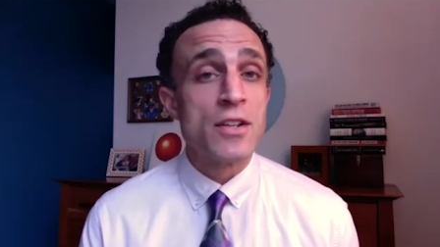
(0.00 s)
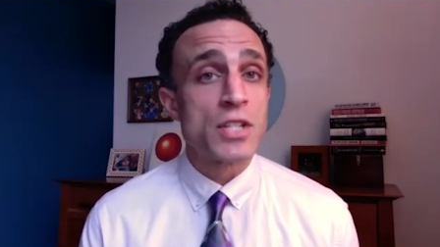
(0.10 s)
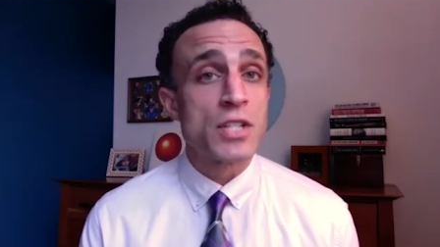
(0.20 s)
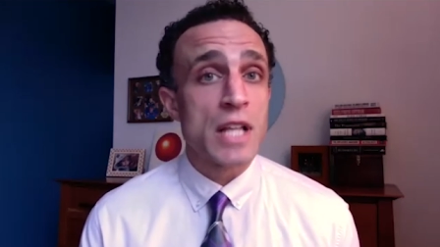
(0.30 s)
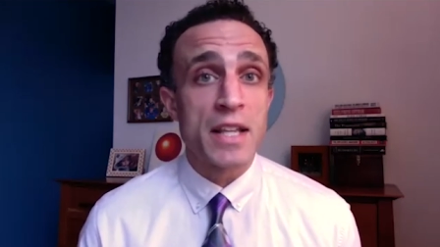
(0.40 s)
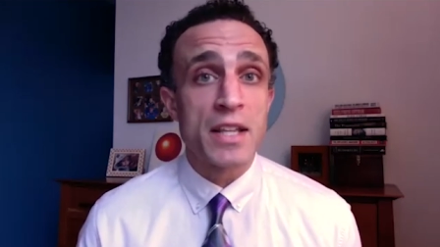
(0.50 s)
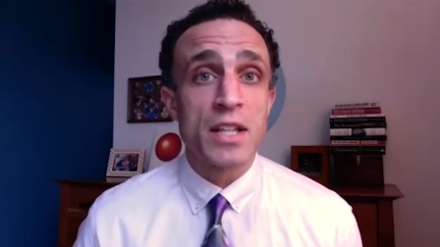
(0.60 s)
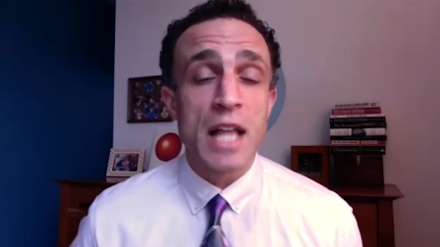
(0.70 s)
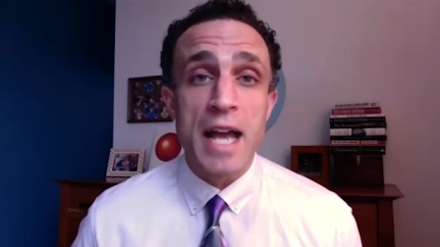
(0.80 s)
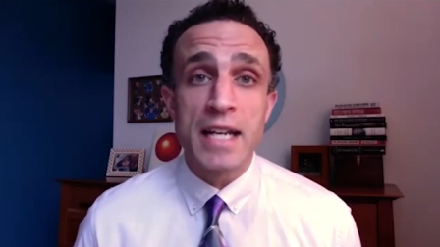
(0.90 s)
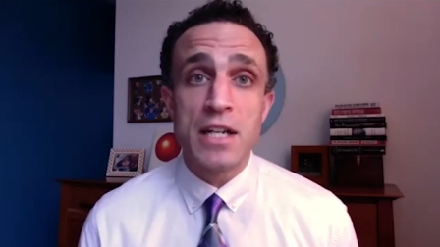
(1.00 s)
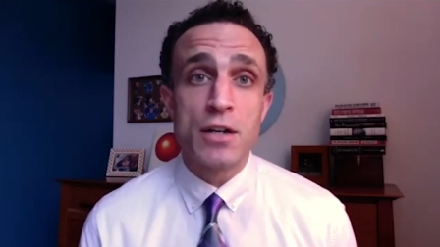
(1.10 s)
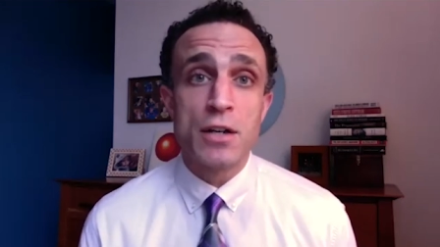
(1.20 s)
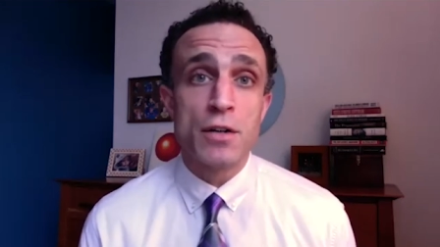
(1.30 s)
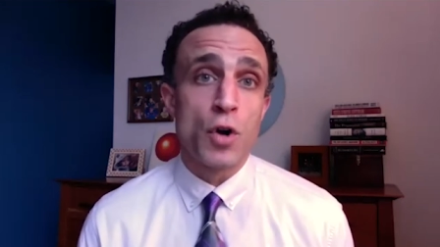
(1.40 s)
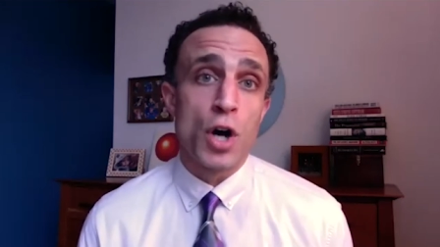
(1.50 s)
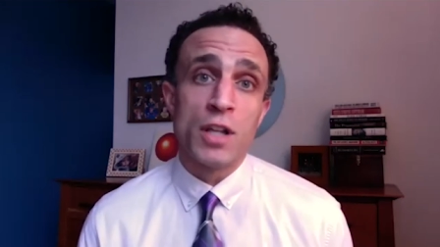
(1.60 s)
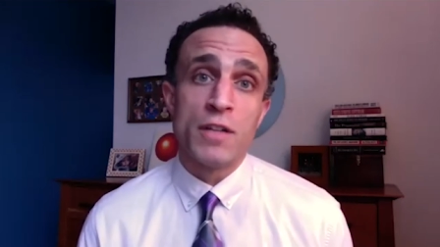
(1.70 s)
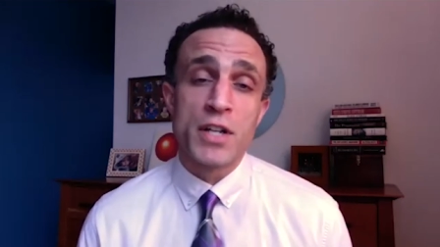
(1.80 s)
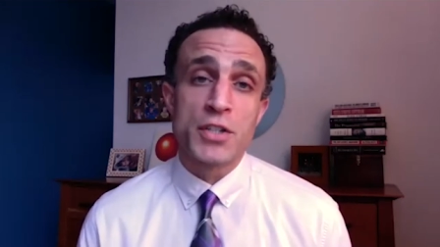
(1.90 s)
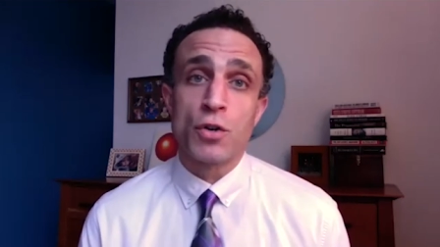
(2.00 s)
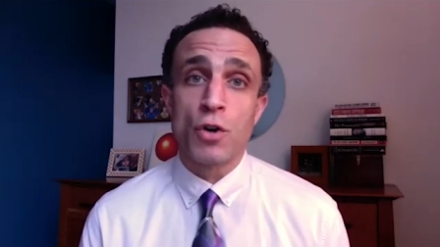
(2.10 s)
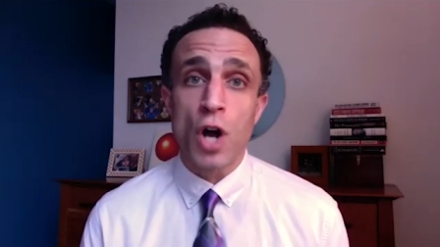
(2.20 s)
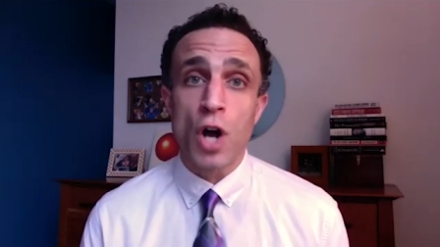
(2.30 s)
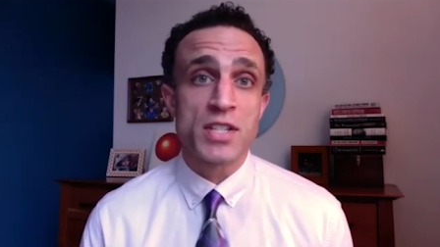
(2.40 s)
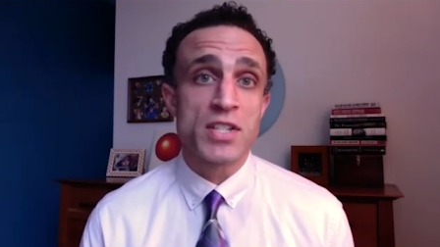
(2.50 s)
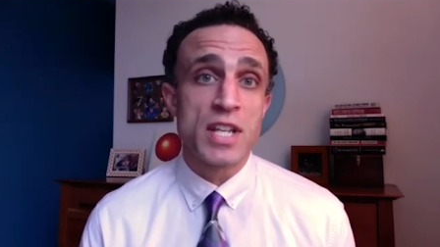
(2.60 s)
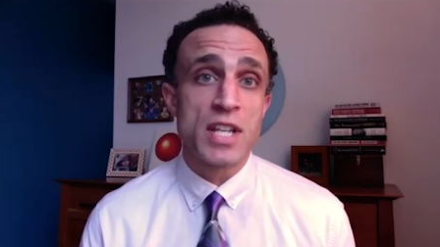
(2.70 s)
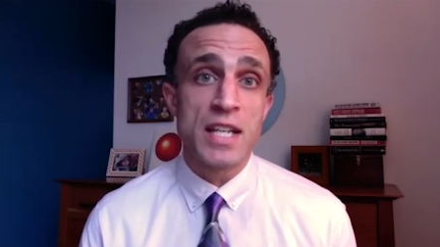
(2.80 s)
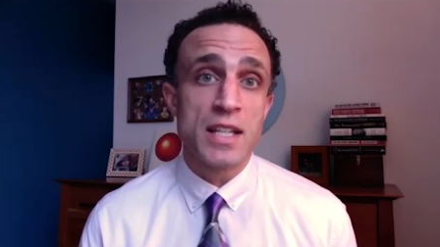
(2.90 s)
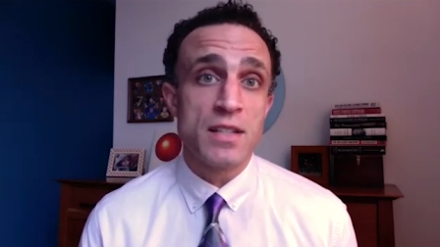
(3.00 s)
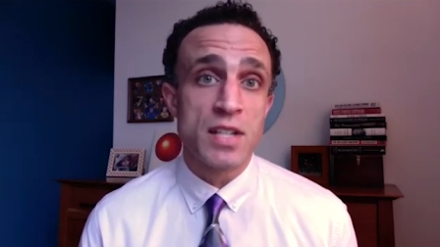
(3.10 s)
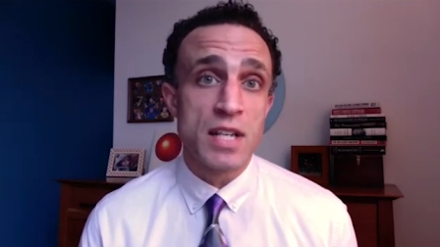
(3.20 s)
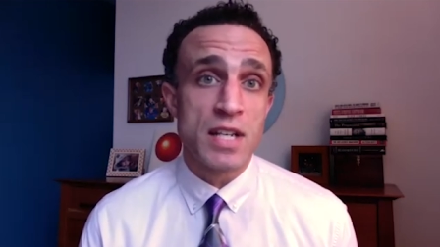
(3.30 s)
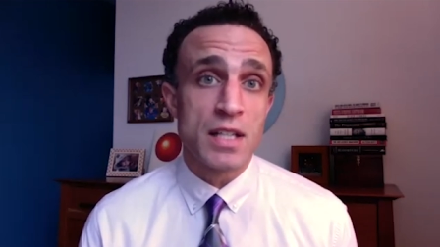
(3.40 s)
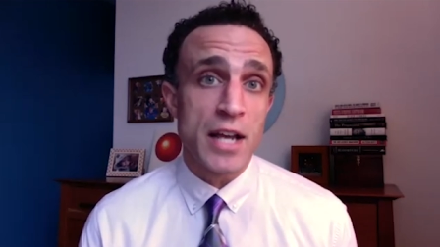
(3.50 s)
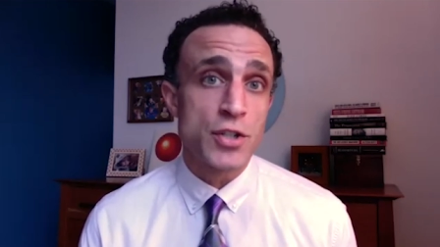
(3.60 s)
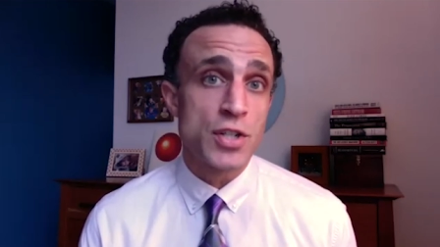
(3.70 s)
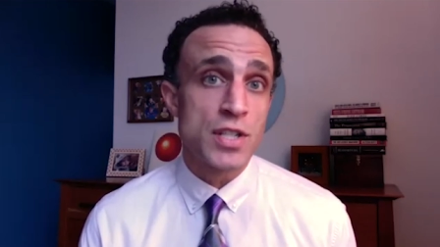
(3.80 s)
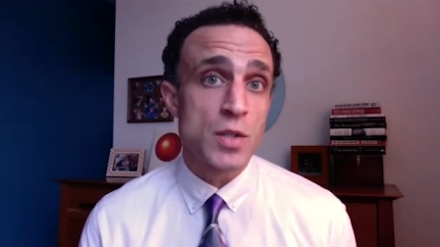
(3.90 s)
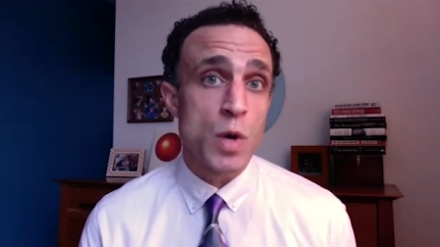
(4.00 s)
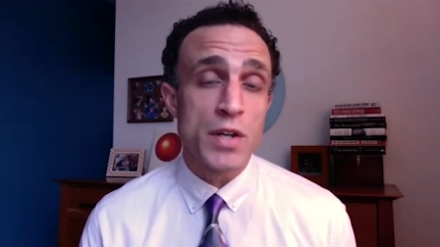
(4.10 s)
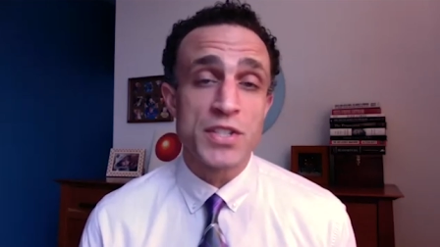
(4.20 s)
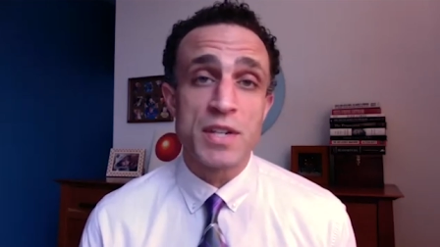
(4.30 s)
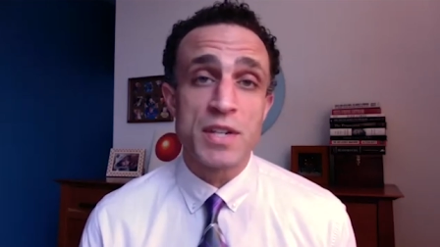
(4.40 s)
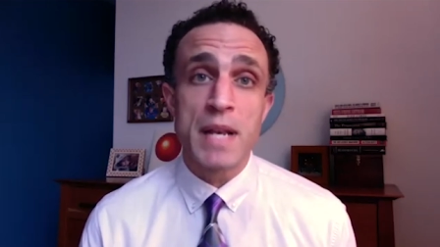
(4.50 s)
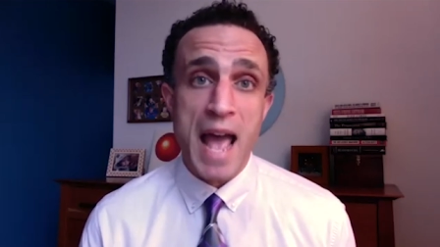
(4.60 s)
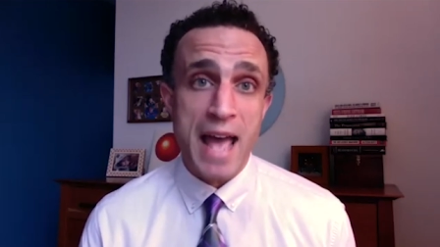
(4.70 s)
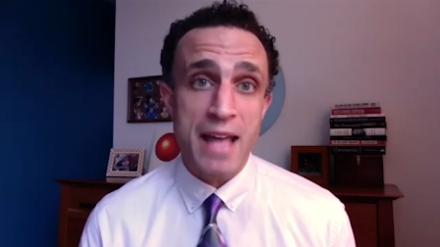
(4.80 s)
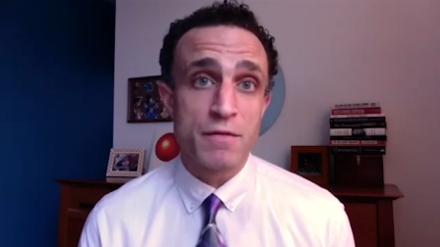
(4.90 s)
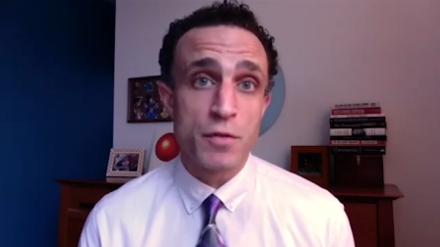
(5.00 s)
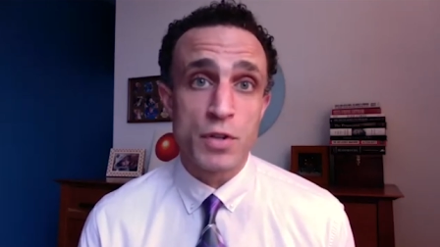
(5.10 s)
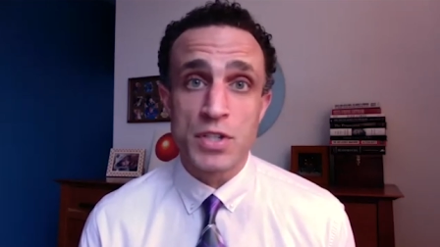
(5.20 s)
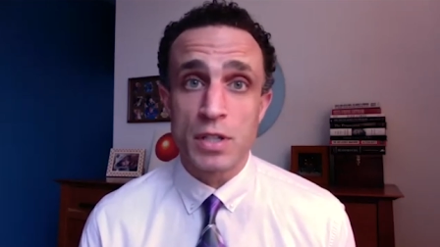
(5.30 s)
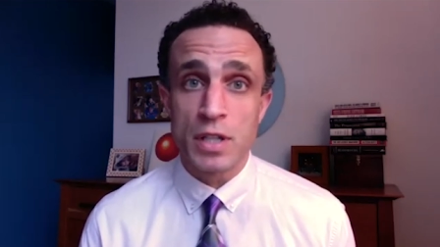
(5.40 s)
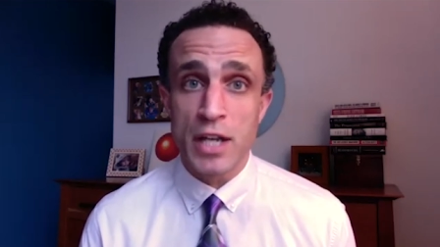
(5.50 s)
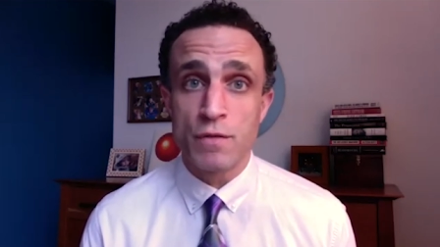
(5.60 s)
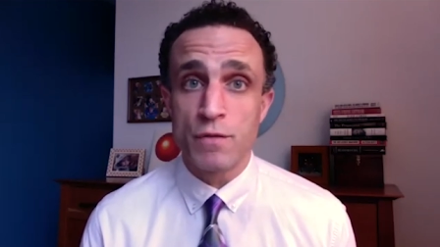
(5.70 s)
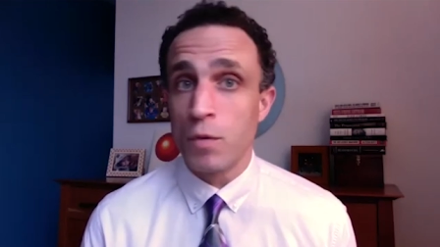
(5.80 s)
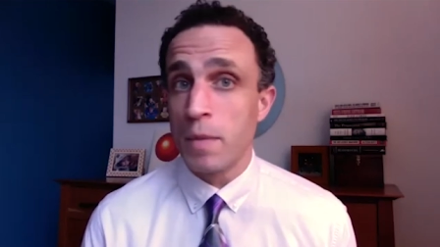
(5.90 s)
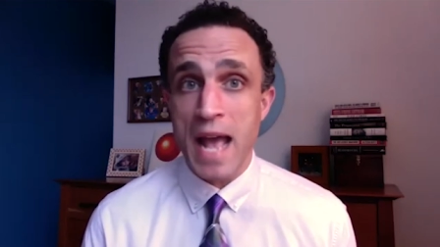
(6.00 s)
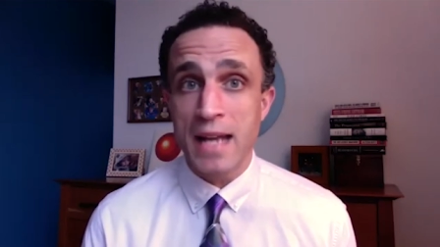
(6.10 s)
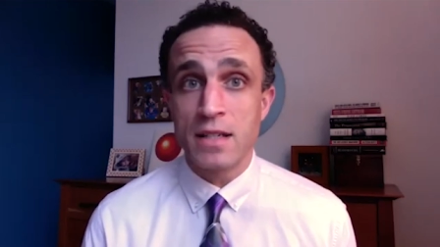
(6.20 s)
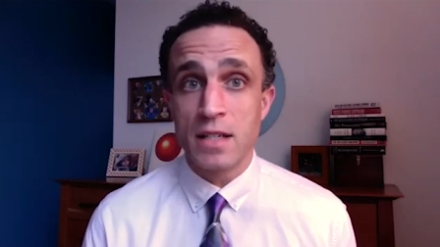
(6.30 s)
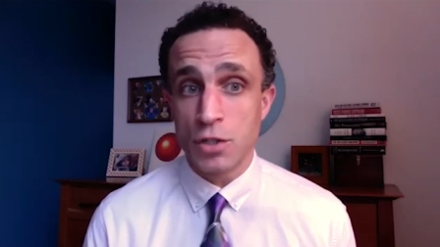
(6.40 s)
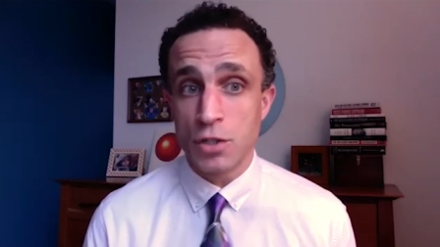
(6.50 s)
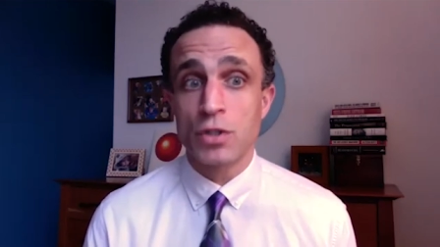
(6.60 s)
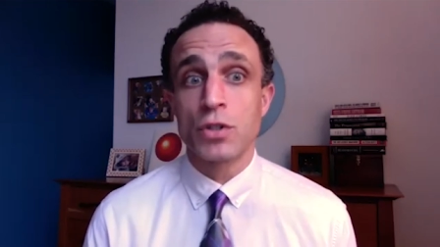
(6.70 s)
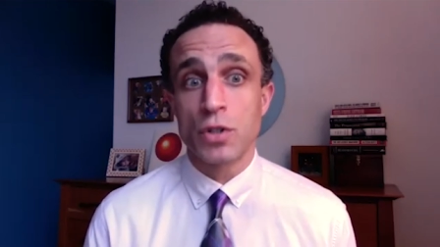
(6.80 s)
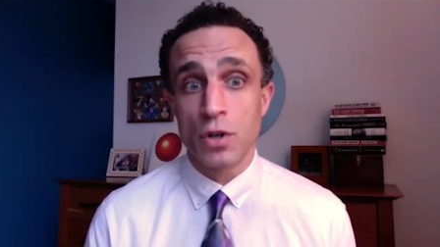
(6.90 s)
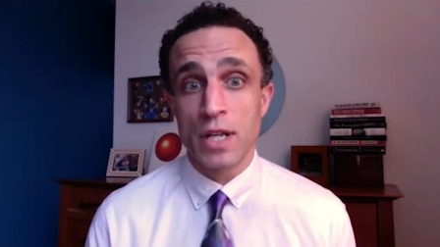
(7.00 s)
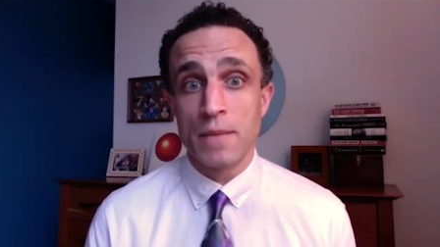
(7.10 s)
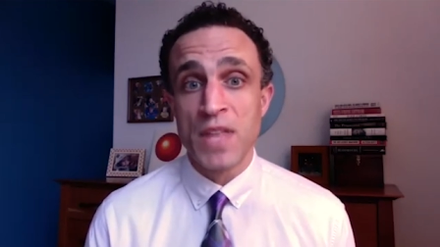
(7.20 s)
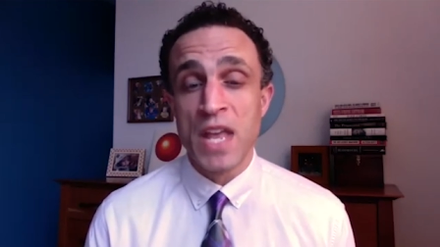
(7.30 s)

There's a lot on the line here for all of us across the city in city elections, as well as in Manhattan for this election for Manhattan District Attorney.